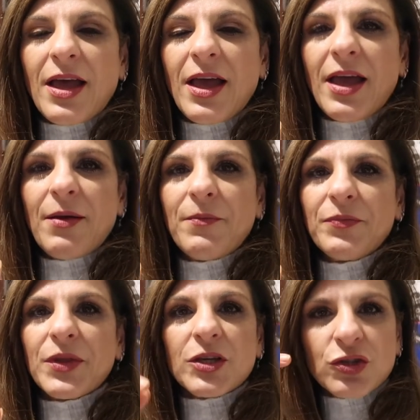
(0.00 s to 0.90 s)

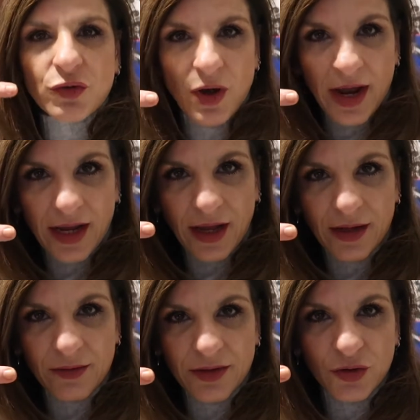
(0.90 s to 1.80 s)
do you know,
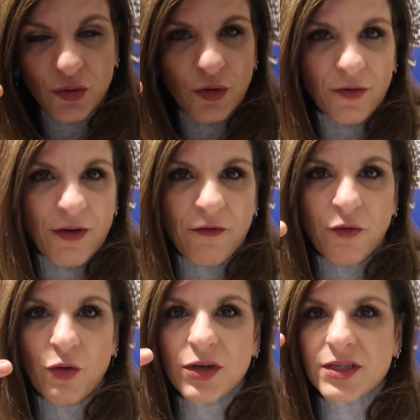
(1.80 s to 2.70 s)
I don't know if I'm
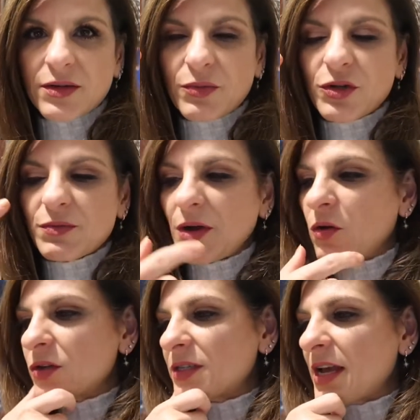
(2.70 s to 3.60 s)
focusing because my
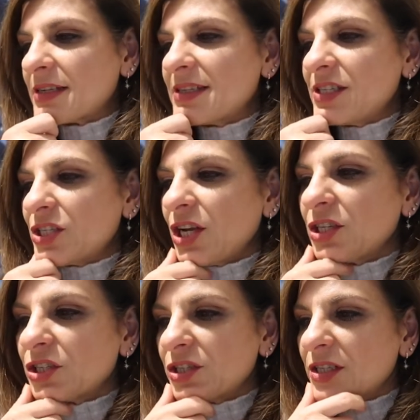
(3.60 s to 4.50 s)
contacts need
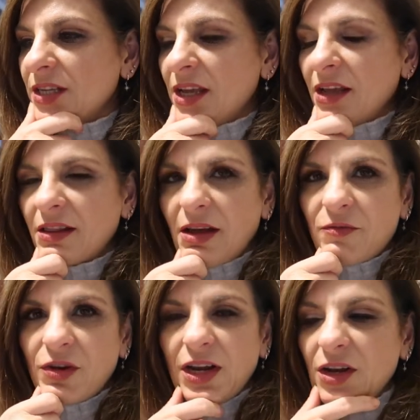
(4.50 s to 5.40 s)
changed today.
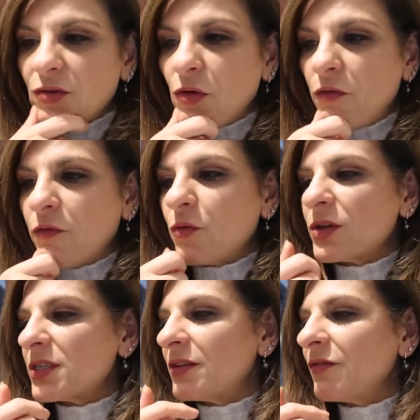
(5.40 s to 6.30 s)
I'm really not
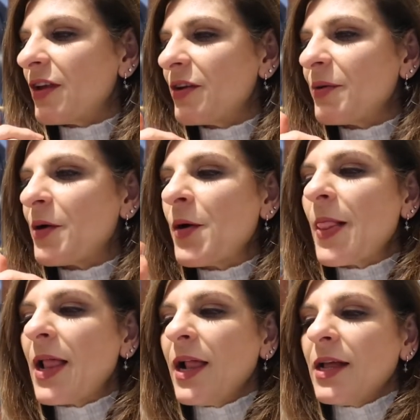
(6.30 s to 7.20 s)
focusing very well.
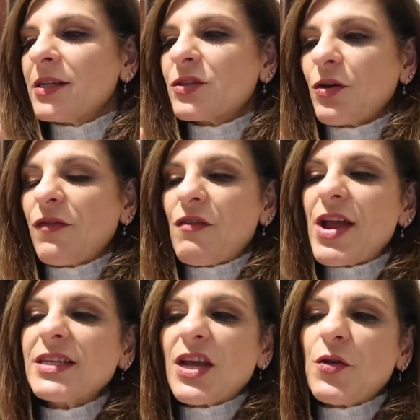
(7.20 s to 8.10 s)
So if I
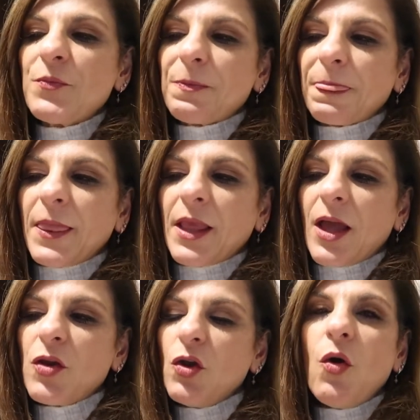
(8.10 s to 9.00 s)
write down
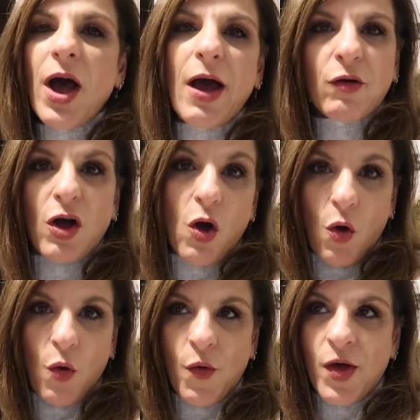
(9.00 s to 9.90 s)
no
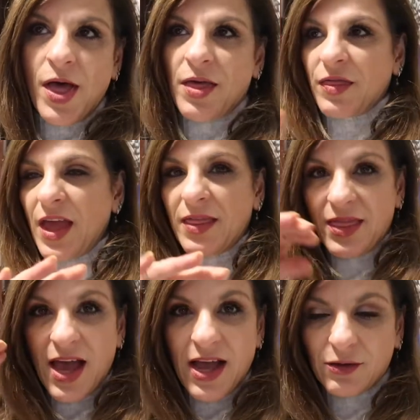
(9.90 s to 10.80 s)
alcohol, then
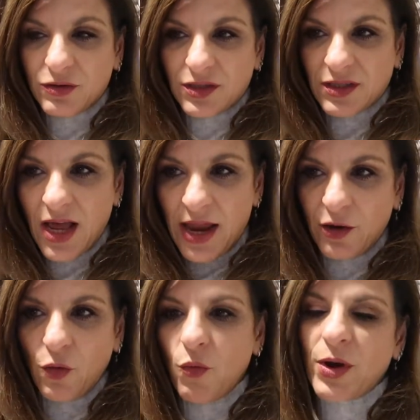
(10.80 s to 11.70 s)
that was, I
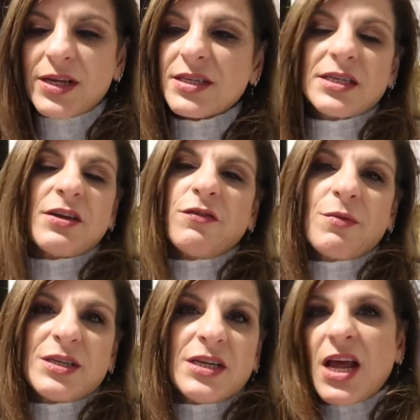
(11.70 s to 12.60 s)
know when I sit down for
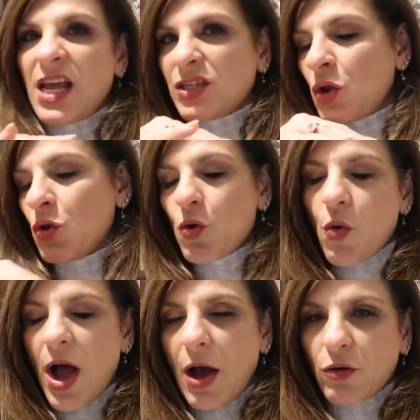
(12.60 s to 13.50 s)
my dinner, it's
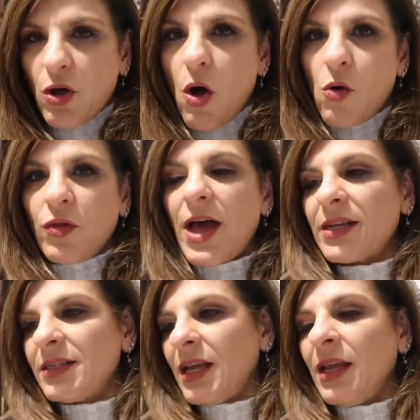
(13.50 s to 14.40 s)
no alcohol
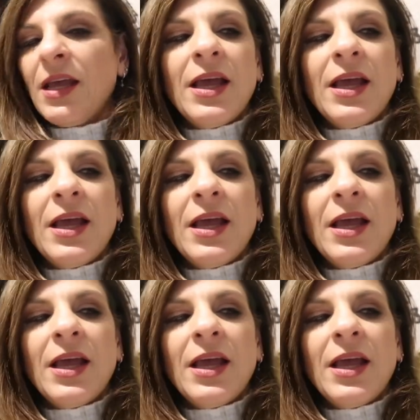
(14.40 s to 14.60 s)
that day.